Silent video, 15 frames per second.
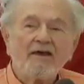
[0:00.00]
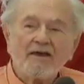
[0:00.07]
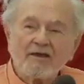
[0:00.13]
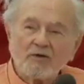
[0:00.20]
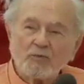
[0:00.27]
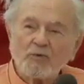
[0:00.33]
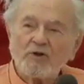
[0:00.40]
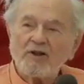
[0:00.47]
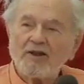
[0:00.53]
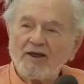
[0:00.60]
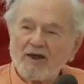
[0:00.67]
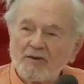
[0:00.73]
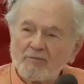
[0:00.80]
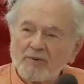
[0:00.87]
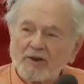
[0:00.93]
It will
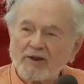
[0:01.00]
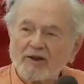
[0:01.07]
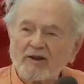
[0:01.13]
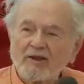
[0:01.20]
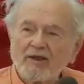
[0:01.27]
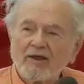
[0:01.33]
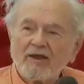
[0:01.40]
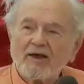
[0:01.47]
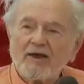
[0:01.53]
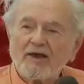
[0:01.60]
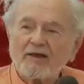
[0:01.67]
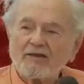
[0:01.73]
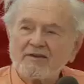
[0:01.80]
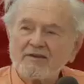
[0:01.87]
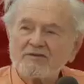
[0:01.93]
happen.
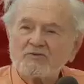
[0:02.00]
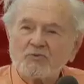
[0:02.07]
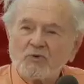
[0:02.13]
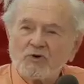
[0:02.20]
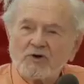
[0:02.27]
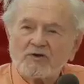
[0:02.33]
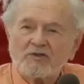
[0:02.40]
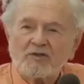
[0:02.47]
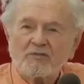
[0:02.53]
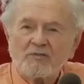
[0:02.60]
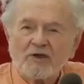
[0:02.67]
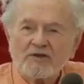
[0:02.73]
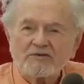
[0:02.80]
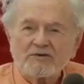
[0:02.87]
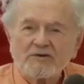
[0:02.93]
And this work that
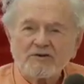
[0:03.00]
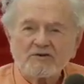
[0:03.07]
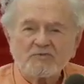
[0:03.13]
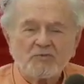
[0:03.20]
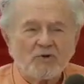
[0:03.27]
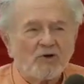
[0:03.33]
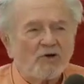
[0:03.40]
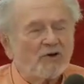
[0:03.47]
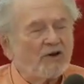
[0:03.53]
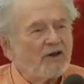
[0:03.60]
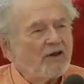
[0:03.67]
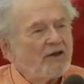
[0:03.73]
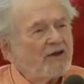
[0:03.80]
Master has brought